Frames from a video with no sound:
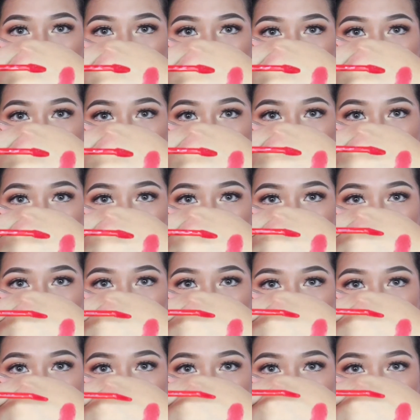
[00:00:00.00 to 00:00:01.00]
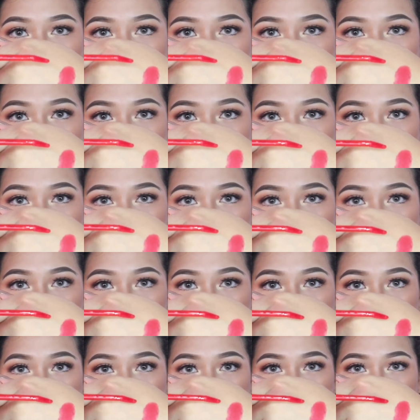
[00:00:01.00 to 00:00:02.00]
nila, this one is Ruby
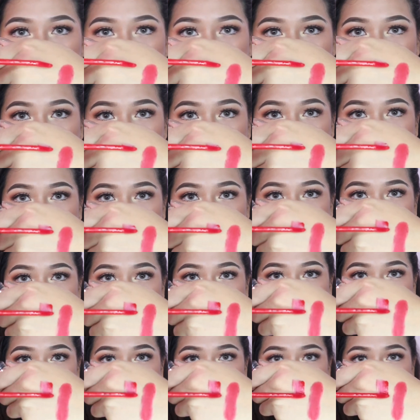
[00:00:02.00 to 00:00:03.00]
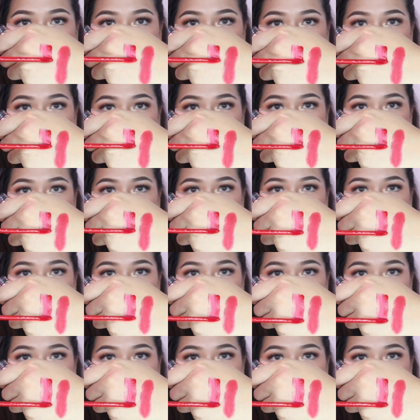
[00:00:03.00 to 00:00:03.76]
Woo Red. So, let's see.